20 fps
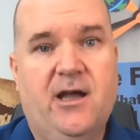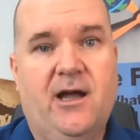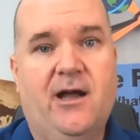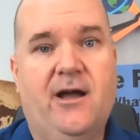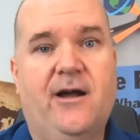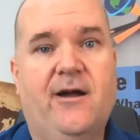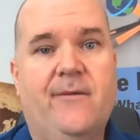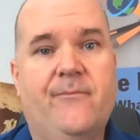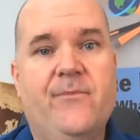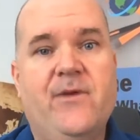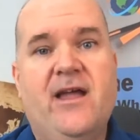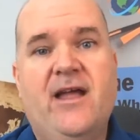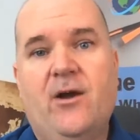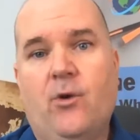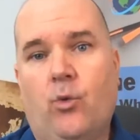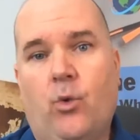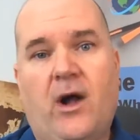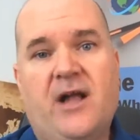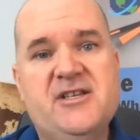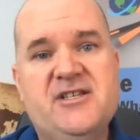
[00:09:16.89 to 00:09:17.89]

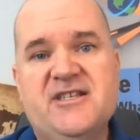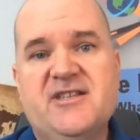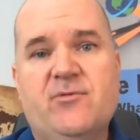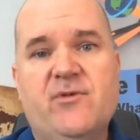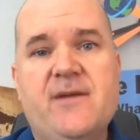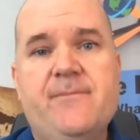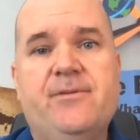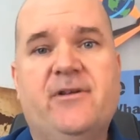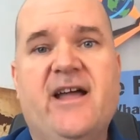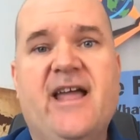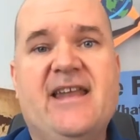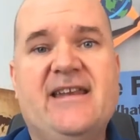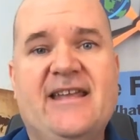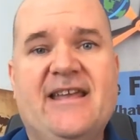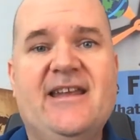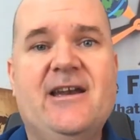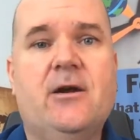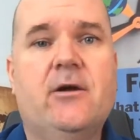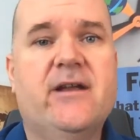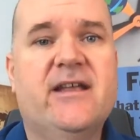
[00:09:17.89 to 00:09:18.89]
Watch this replay and
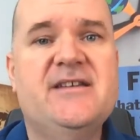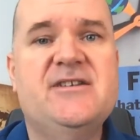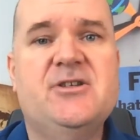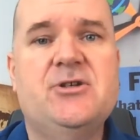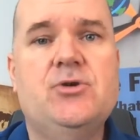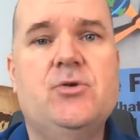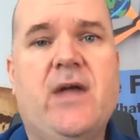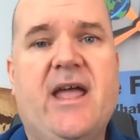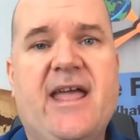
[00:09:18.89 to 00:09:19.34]
enter into